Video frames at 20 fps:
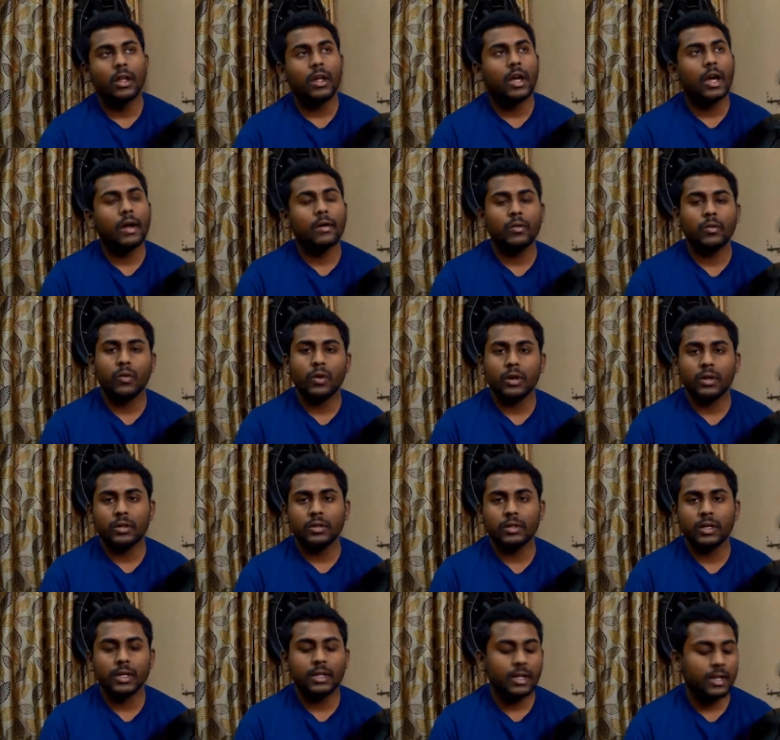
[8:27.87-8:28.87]
I would want to
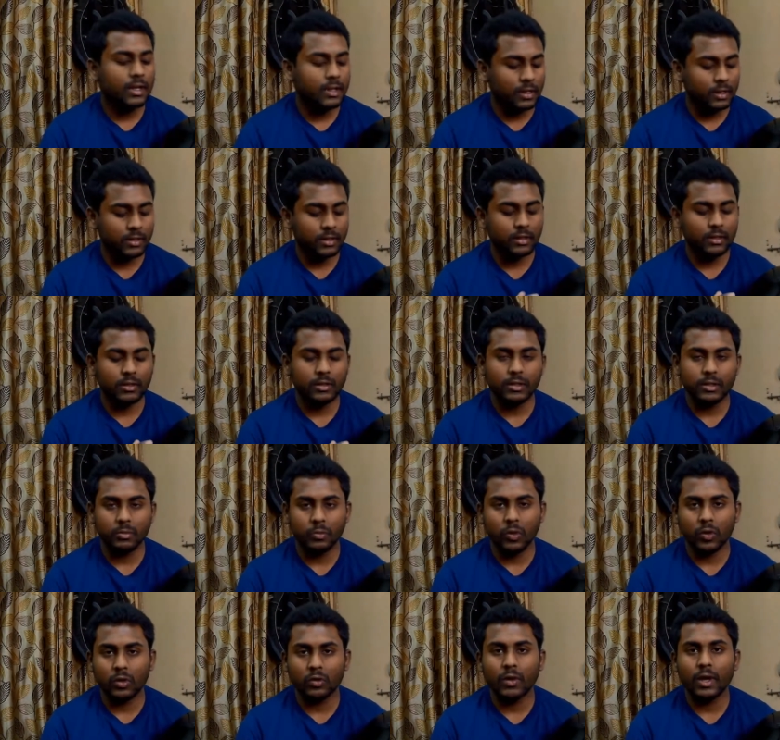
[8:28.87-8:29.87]
say that this
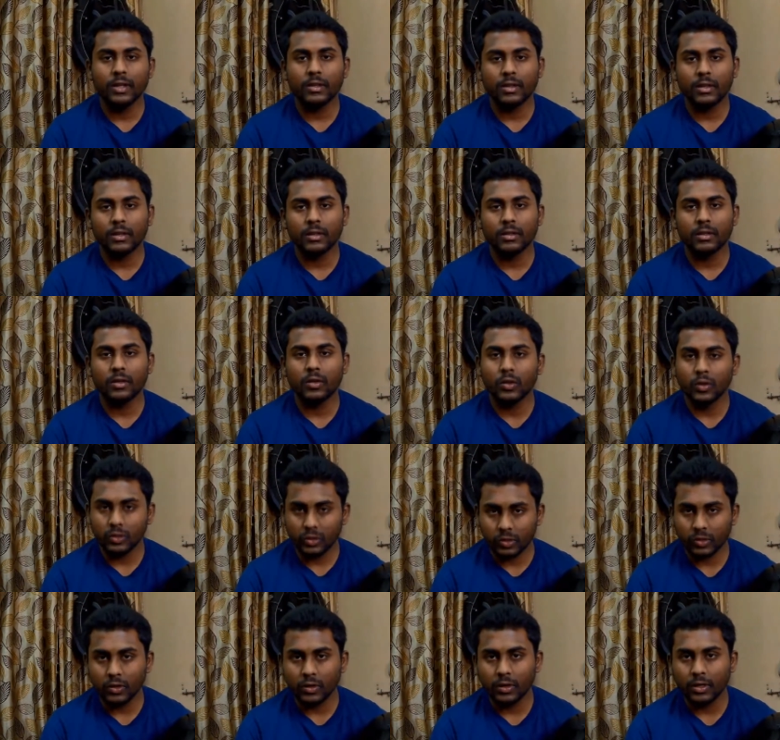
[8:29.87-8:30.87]
smoke visor looks
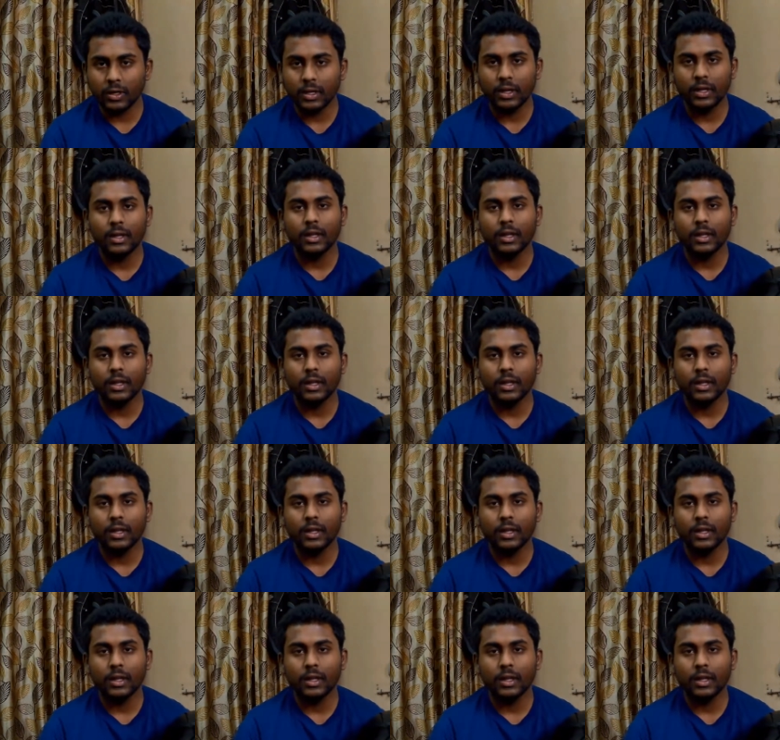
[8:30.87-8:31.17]
good